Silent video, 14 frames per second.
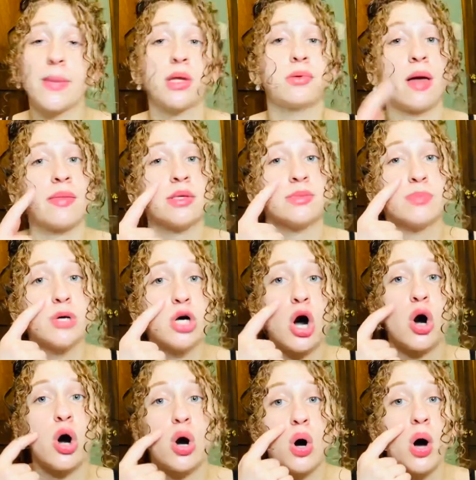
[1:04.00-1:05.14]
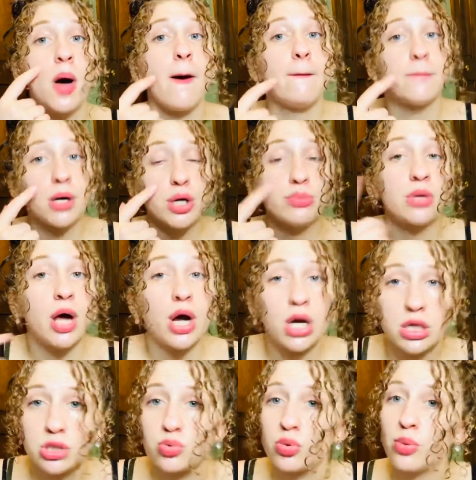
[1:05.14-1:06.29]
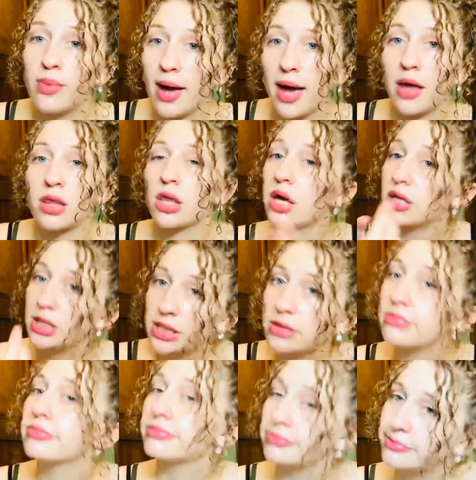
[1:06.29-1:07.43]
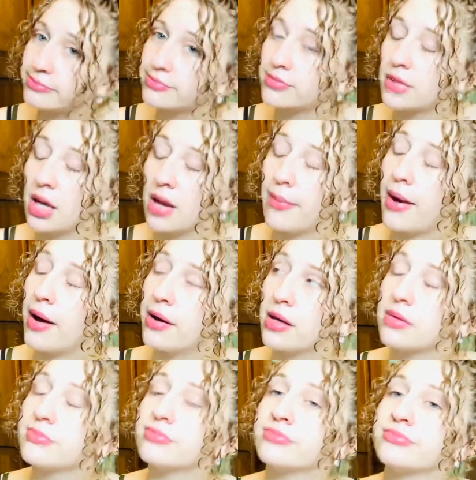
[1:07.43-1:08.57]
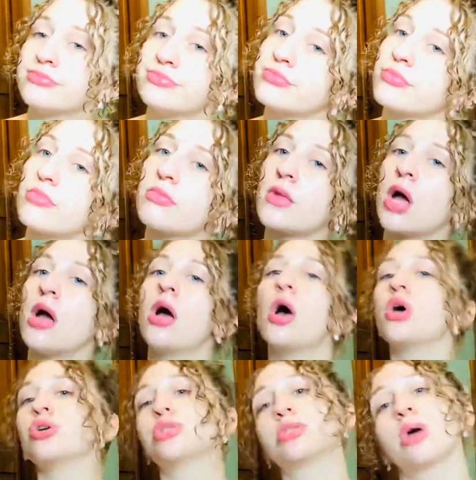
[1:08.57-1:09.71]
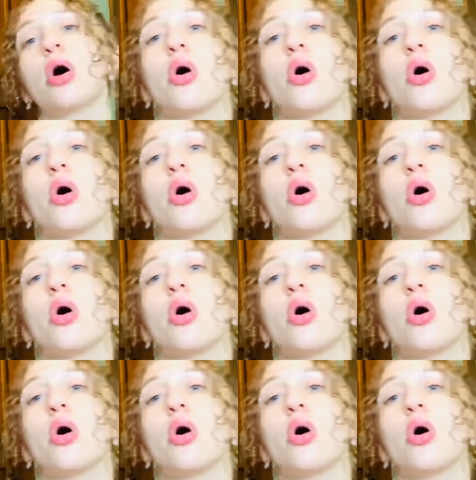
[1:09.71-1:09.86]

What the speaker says: you have this big old bump that hurts real bad. Like, think about it. So